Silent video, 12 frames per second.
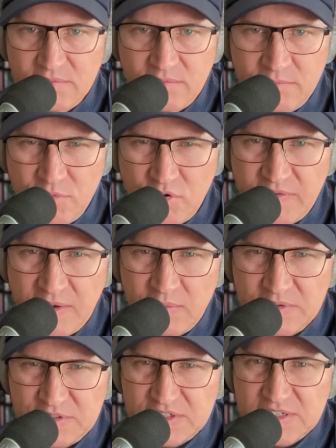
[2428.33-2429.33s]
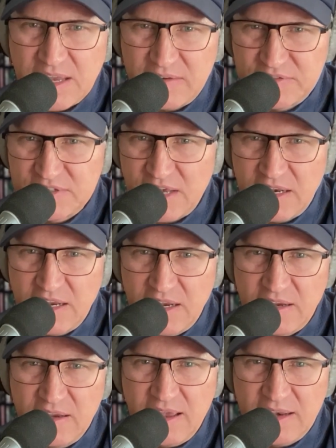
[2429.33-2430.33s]
movie was just kind of
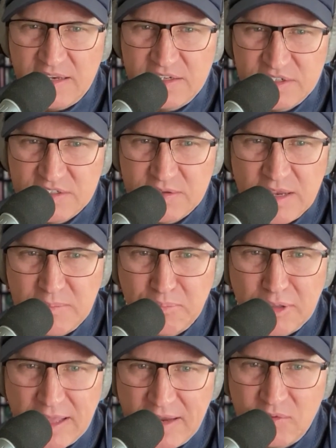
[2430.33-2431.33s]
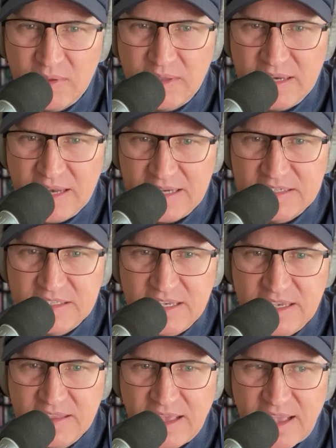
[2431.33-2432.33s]
sunny, and it played really
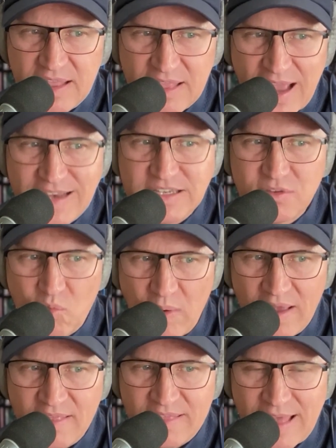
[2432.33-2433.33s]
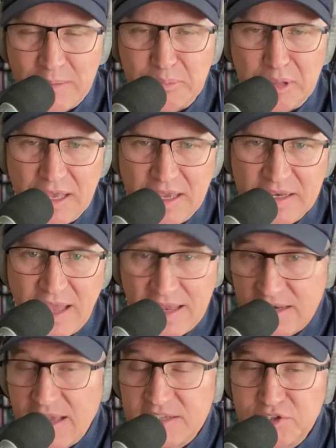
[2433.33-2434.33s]
nicely. Like I liked the way that played.
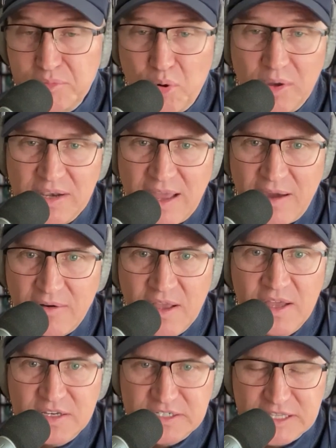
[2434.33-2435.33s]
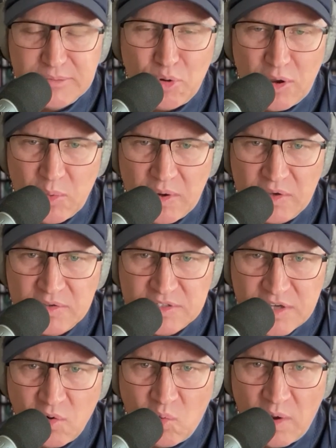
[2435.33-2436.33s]
And as you pointed out, to the point where you
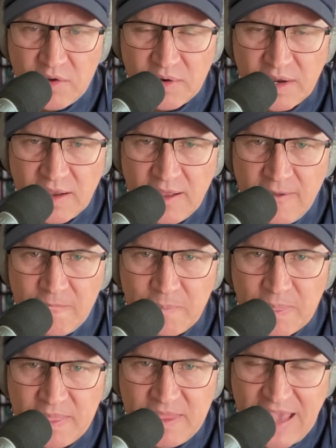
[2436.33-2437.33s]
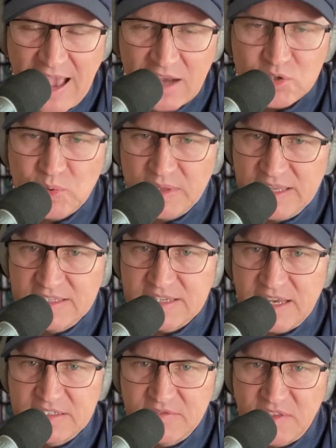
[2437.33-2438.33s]
start wondering, the actual
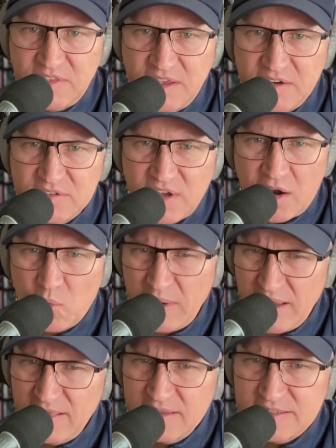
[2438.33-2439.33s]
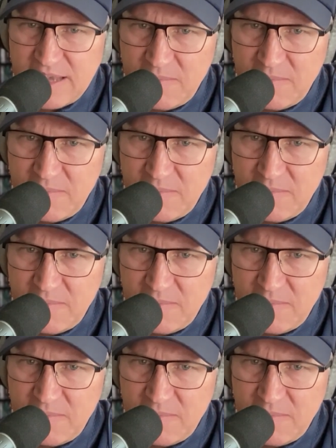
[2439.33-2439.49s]
insides of the theaters, are we in the same